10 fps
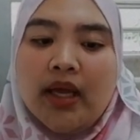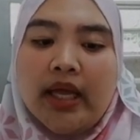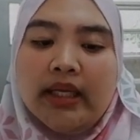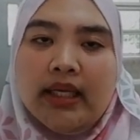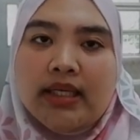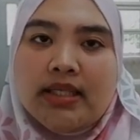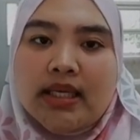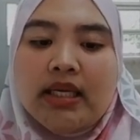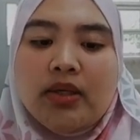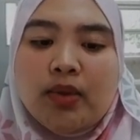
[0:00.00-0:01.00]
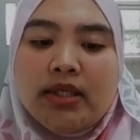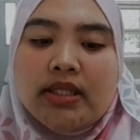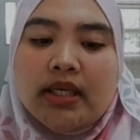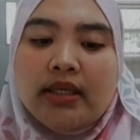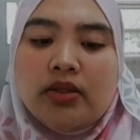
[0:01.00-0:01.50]
And lastly, we
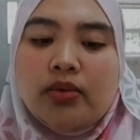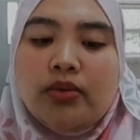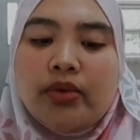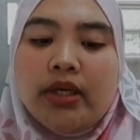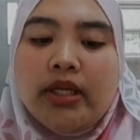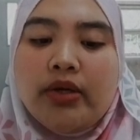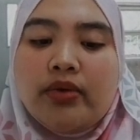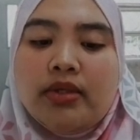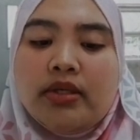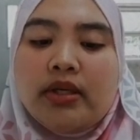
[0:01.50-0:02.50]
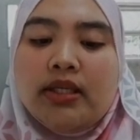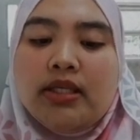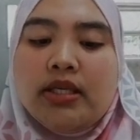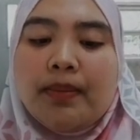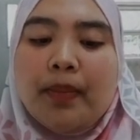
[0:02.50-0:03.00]
start to renew
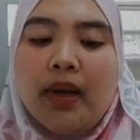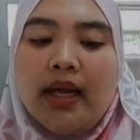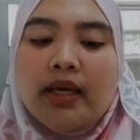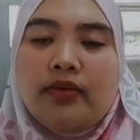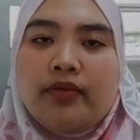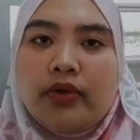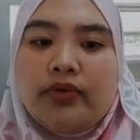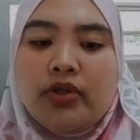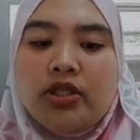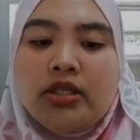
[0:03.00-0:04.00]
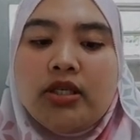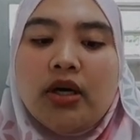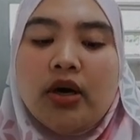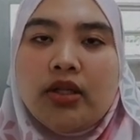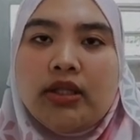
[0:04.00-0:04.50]
strategic plan for
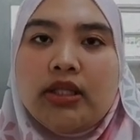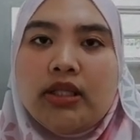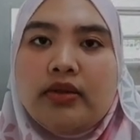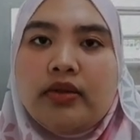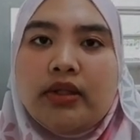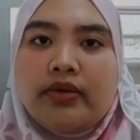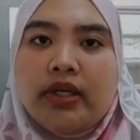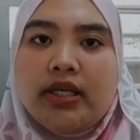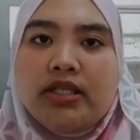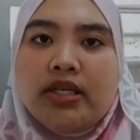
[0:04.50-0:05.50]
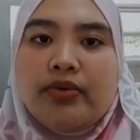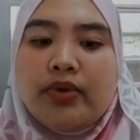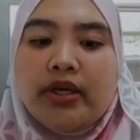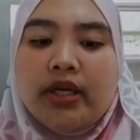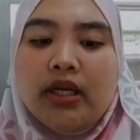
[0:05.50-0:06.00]
future on 3
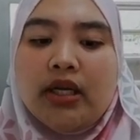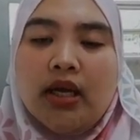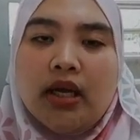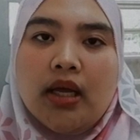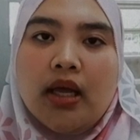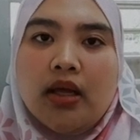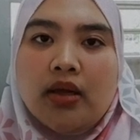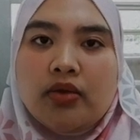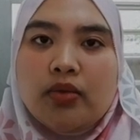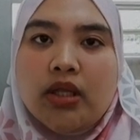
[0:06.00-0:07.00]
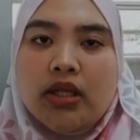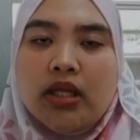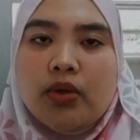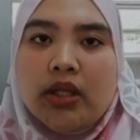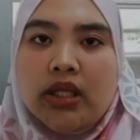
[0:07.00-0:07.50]
January
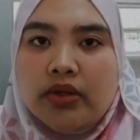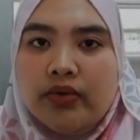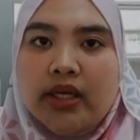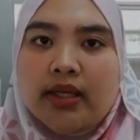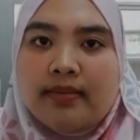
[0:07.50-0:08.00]
2023.